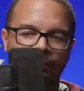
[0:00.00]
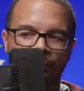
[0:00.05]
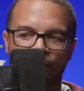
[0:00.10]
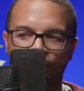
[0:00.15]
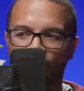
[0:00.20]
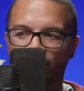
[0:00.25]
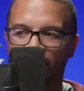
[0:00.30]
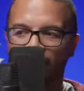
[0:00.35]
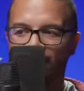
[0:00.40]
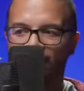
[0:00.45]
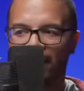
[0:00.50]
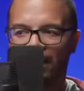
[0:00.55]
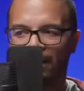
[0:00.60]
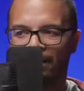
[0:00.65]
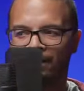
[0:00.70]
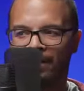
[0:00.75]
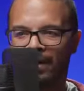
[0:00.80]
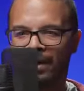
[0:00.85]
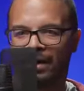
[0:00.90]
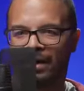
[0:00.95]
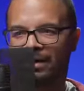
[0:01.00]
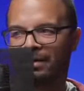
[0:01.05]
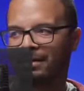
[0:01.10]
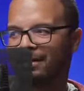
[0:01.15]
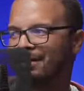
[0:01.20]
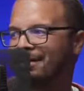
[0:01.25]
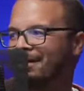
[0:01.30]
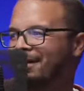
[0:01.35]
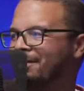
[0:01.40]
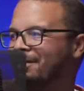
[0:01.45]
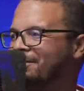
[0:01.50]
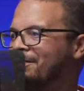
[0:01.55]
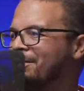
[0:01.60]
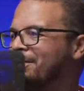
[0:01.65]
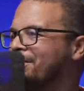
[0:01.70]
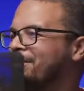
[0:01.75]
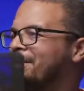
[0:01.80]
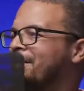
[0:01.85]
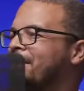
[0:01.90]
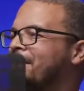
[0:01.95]
one-man band. I don't
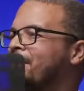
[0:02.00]
know.